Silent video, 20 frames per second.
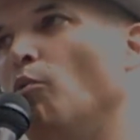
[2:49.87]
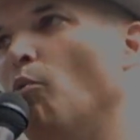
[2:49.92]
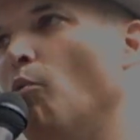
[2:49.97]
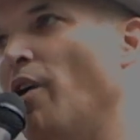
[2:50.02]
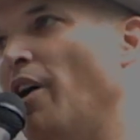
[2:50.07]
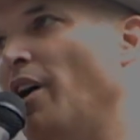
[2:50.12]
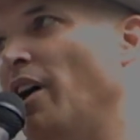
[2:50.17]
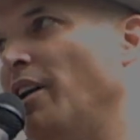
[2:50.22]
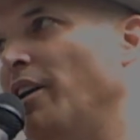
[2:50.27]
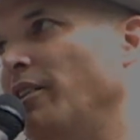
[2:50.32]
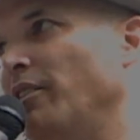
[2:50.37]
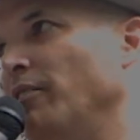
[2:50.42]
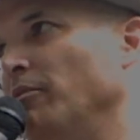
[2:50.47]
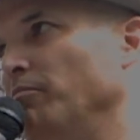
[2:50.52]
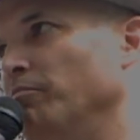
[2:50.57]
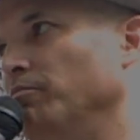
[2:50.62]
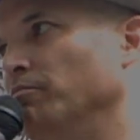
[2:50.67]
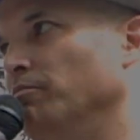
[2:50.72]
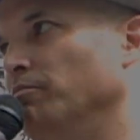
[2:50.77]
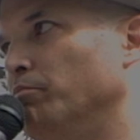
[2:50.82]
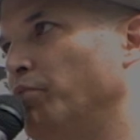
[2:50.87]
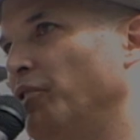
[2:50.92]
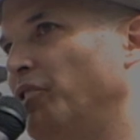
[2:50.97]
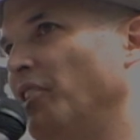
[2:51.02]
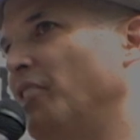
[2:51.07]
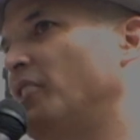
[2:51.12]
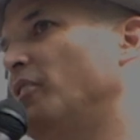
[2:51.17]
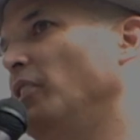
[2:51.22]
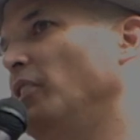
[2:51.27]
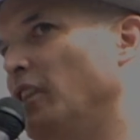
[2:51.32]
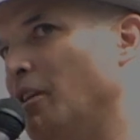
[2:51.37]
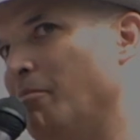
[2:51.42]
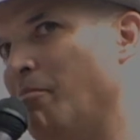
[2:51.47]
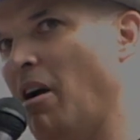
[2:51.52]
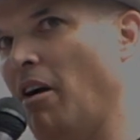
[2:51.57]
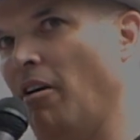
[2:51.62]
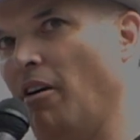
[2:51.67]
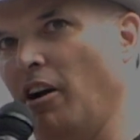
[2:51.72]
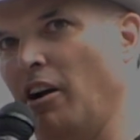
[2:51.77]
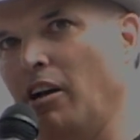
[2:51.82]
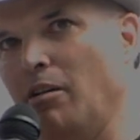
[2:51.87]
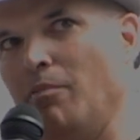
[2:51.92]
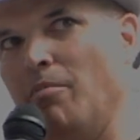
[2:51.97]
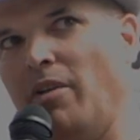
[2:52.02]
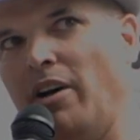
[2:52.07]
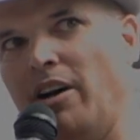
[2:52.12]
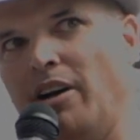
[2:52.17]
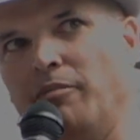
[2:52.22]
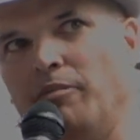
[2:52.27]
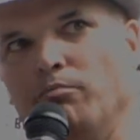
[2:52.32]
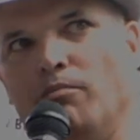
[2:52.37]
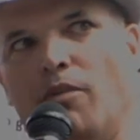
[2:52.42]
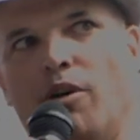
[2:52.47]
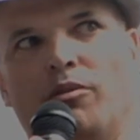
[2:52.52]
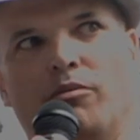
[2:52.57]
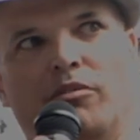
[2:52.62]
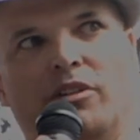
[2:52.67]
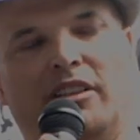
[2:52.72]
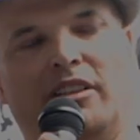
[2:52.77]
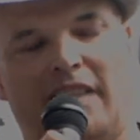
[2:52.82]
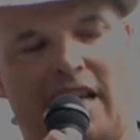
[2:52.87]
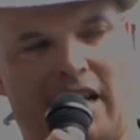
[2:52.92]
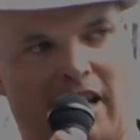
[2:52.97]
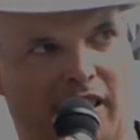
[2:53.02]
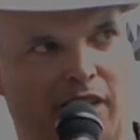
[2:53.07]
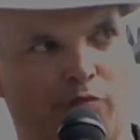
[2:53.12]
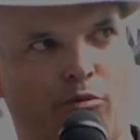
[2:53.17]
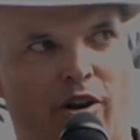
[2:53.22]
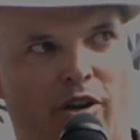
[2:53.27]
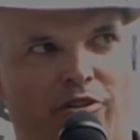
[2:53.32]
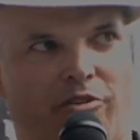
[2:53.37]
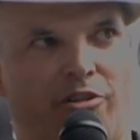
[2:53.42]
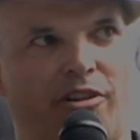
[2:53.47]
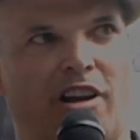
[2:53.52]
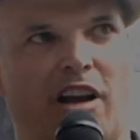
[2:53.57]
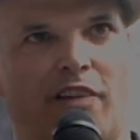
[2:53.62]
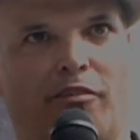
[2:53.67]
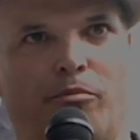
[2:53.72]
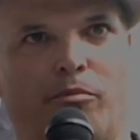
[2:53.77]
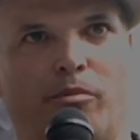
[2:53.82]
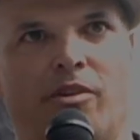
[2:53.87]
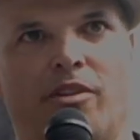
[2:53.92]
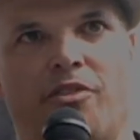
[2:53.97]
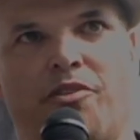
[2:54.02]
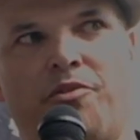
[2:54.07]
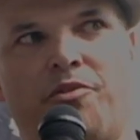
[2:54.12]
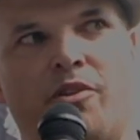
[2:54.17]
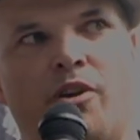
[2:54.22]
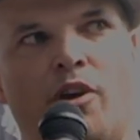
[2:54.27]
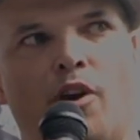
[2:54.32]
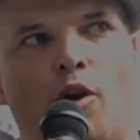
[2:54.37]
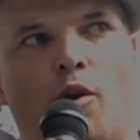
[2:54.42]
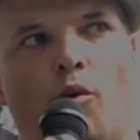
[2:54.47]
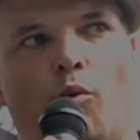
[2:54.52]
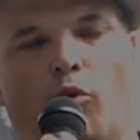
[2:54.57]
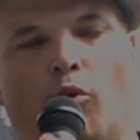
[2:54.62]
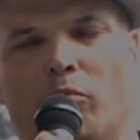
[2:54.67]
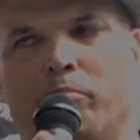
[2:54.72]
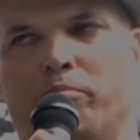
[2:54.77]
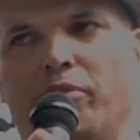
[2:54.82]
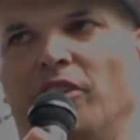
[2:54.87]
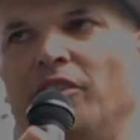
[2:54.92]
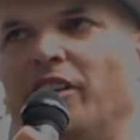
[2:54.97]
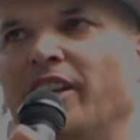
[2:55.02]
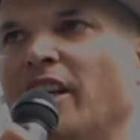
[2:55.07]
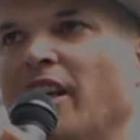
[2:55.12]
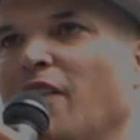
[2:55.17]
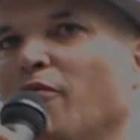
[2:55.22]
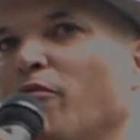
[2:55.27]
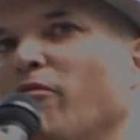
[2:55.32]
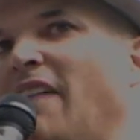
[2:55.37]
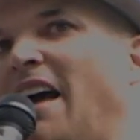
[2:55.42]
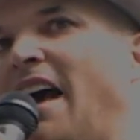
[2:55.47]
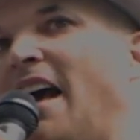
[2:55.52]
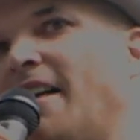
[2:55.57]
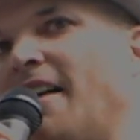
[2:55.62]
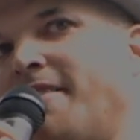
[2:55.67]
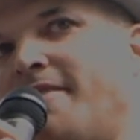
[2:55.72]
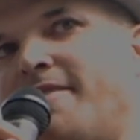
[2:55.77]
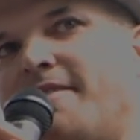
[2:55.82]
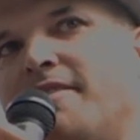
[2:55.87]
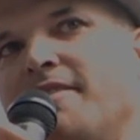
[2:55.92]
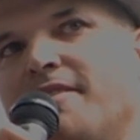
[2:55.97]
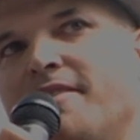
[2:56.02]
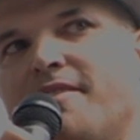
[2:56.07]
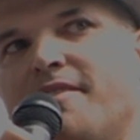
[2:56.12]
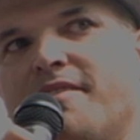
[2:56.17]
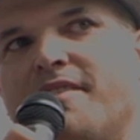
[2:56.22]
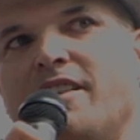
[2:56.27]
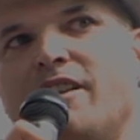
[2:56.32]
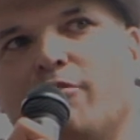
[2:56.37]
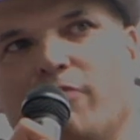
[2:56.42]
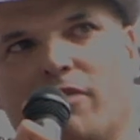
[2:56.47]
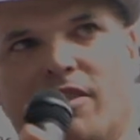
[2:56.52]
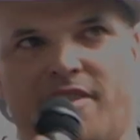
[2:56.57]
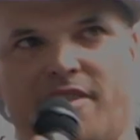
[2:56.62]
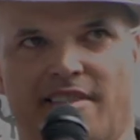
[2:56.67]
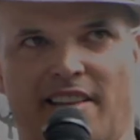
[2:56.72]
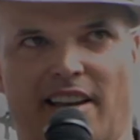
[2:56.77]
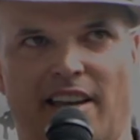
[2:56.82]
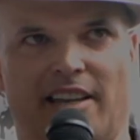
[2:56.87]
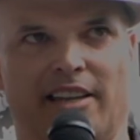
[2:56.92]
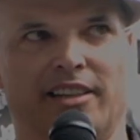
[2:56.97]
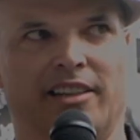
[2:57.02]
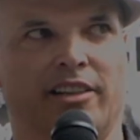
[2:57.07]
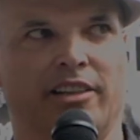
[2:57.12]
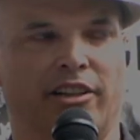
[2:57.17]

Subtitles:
when, particularly America, but a lot of the Western governments were building a vast secret state